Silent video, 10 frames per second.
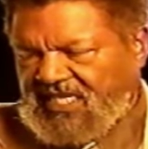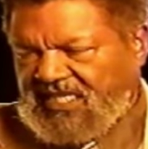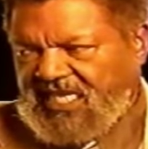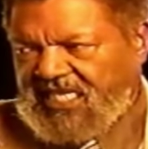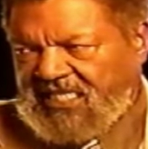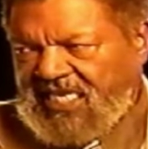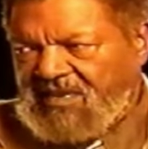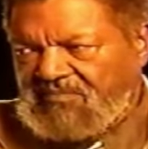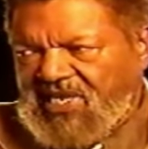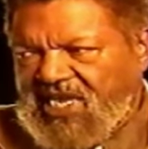that
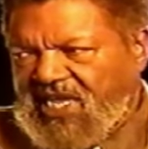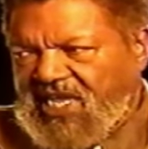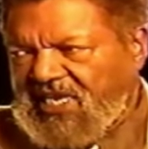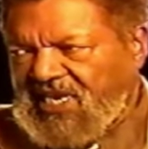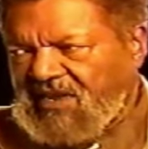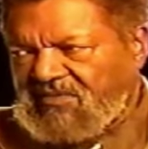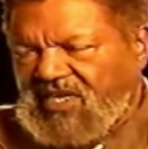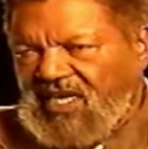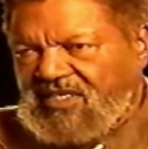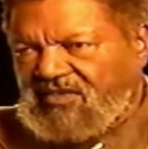that man
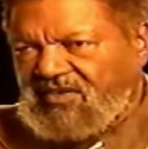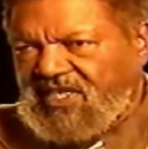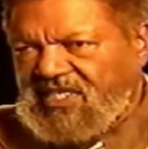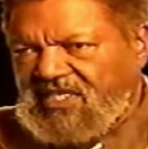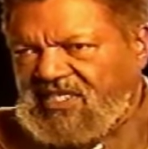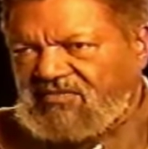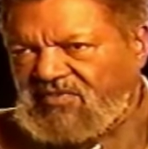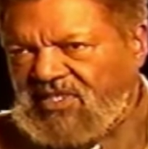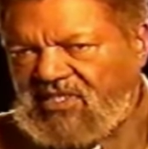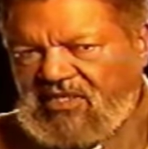left God's greatest
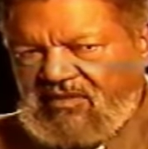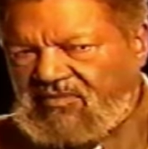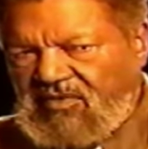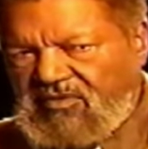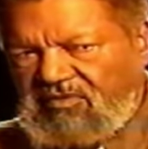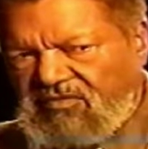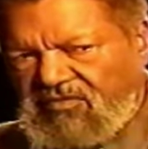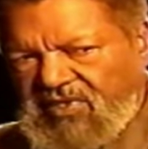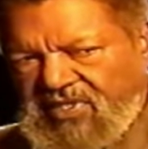gift to him for